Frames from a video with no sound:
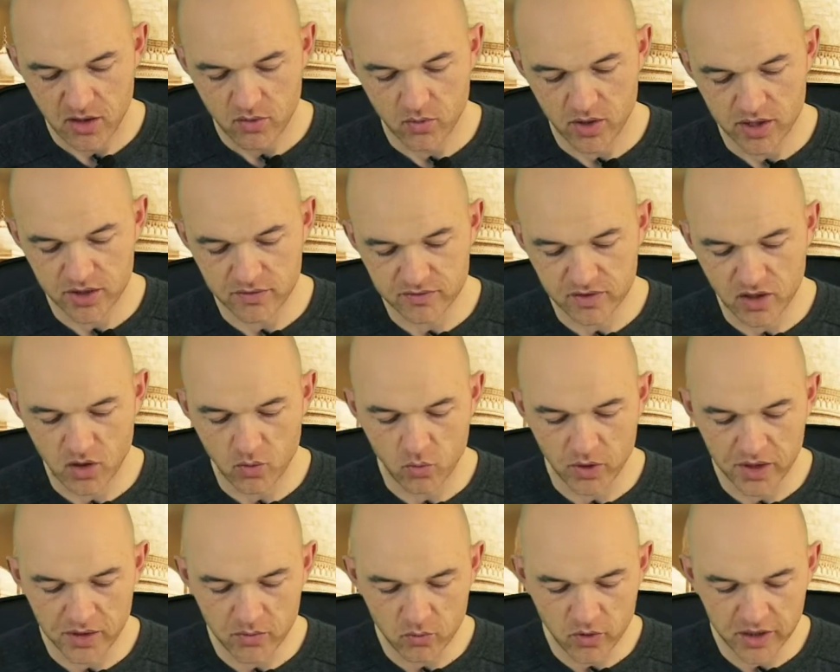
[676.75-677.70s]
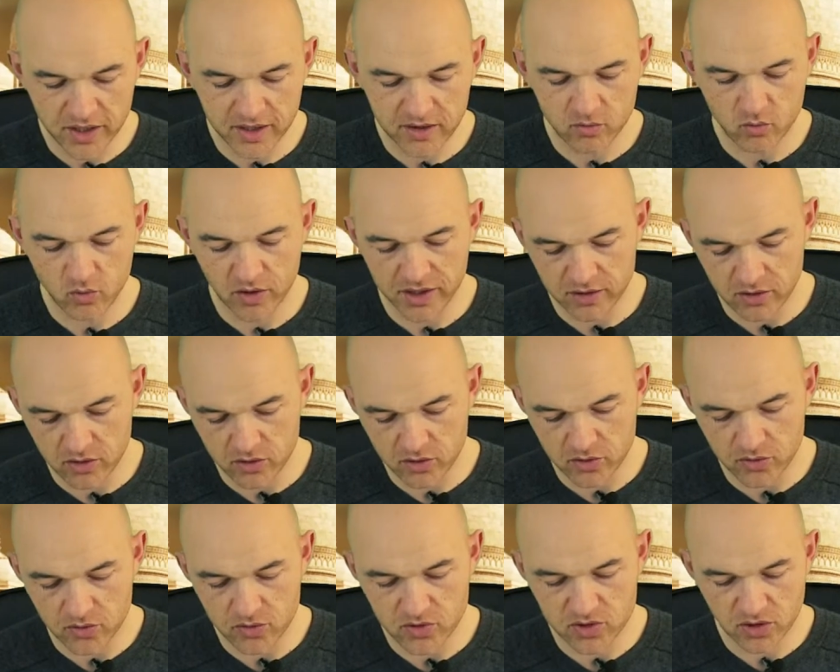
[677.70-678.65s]
where you've got win-win,
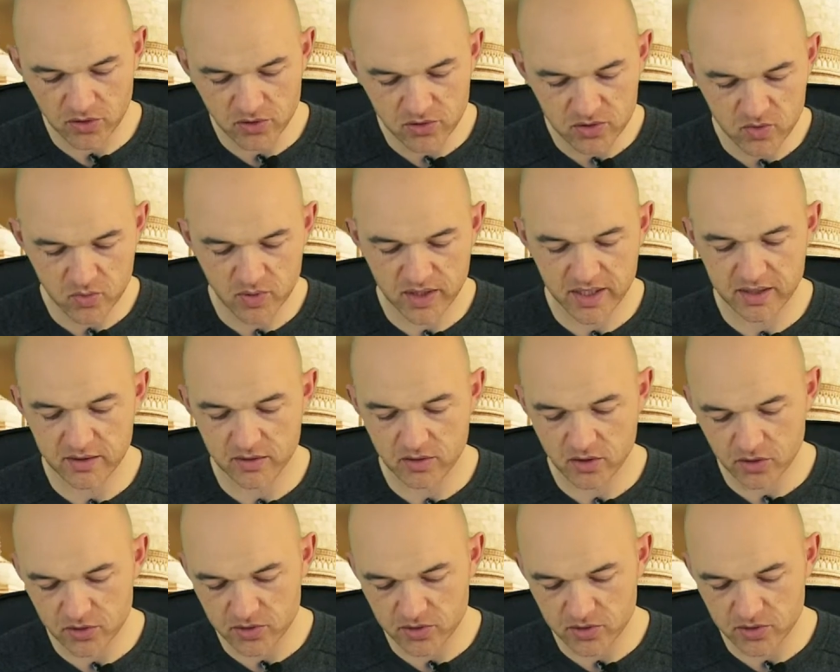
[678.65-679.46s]
win-lose, lose-win,